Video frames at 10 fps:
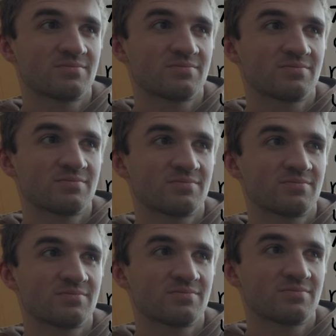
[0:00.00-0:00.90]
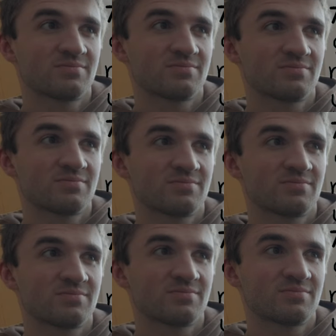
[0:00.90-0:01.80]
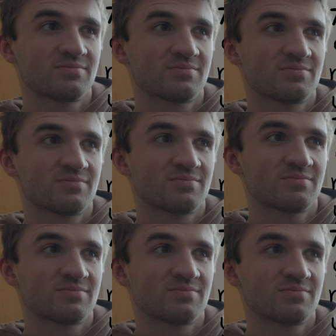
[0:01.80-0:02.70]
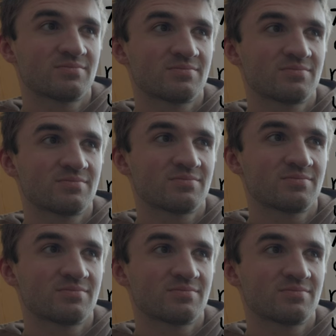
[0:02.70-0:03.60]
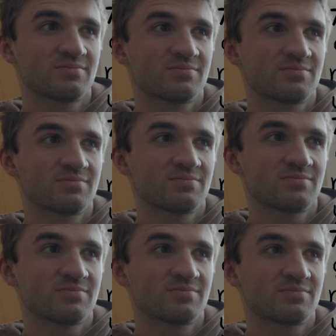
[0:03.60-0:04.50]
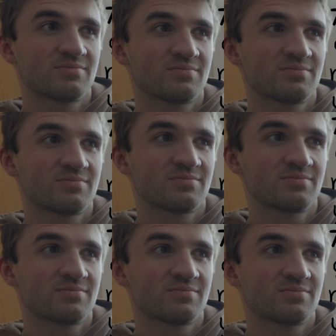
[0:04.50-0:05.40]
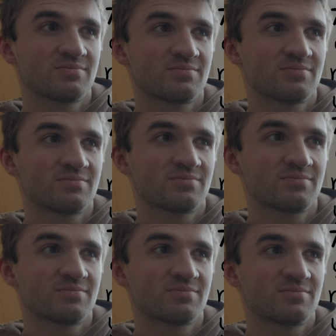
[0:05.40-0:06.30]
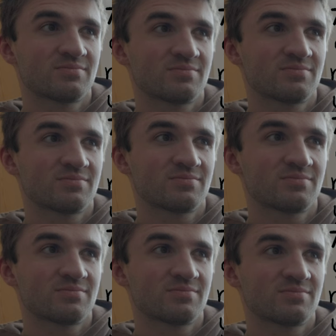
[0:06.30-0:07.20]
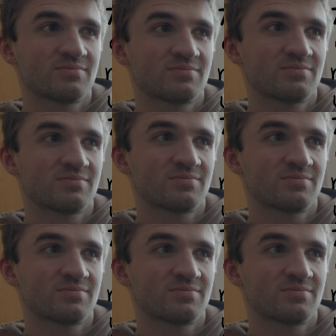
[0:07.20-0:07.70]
(silence)